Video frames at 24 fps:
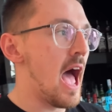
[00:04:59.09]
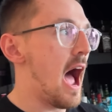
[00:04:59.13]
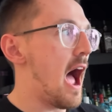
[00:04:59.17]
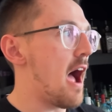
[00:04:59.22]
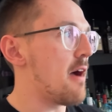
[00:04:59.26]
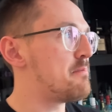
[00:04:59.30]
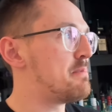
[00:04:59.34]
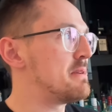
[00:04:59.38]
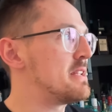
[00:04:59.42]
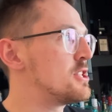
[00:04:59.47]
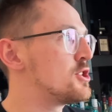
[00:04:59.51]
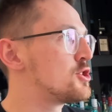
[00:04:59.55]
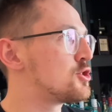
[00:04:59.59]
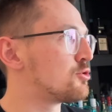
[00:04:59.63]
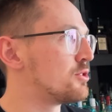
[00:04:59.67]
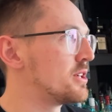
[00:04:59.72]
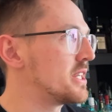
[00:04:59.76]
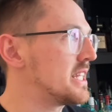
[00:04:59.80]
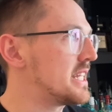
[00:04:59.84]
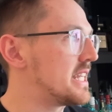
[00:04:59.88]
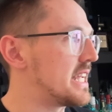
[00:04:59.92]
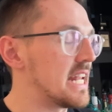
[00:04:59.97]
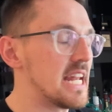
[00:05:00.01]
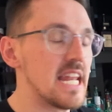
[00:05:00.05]
I've been
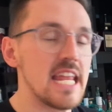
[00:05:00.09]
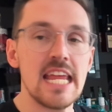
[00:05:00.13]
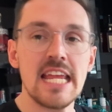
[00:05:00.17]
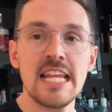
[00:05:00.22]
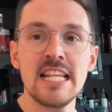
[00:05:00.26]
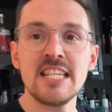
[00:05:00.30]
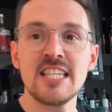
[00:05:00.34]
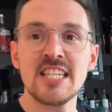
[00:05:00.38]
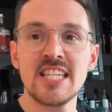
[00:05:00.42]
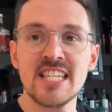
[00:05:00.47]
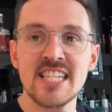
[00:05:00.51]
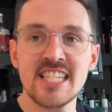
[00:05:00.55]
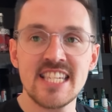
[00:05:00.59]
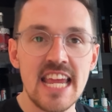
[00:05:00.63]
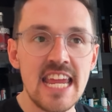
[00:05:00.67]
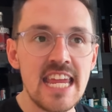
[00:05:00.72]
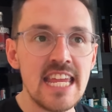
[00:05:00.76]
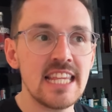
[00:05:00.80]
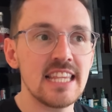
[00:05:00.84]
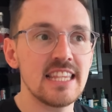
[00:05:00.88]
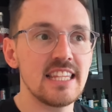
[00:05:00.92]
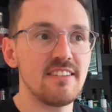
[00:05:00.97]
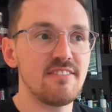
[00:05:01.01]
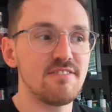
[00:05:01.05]
drinking
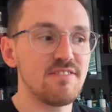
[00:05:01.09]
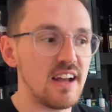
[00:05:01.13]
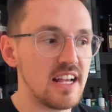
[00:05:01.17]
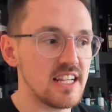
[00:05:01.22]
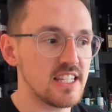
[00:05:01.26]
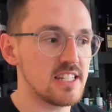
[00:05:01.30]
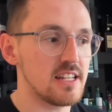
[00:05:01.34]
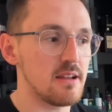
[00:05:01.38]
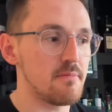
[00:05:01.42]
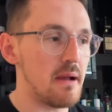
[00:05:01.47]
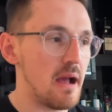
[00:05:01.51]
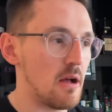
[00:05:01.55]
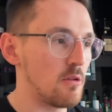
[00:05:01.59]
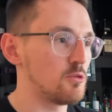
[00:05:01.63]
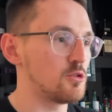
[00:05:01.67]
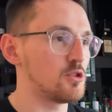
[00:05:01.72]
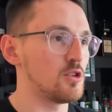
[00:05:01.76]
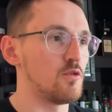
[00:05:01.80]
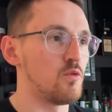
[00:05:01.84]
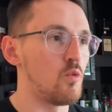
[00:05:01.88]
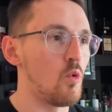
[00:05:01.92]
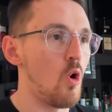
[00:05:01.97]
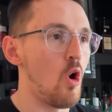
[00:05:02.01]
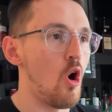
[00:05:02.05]
insanely vast amounts
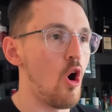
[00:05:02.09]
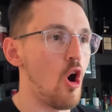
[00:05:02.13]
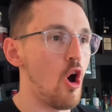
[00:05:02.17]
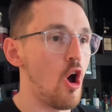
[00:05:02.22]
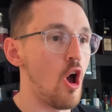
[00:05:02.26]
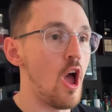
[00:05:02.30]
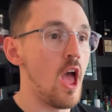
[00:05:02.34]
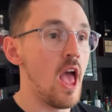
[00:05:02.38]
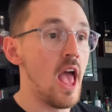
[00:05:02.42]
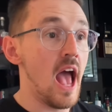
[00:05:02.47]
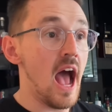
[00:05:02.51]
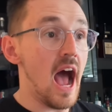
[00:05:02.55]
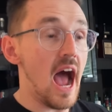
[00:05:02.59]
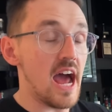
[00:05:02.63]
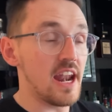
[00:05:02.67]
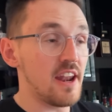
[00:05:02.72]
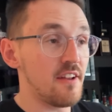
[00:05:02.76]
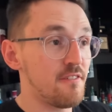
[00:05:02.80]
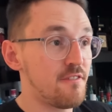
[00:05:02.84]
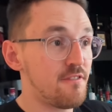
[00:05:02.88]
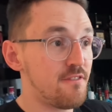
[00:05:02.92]
of water, and I've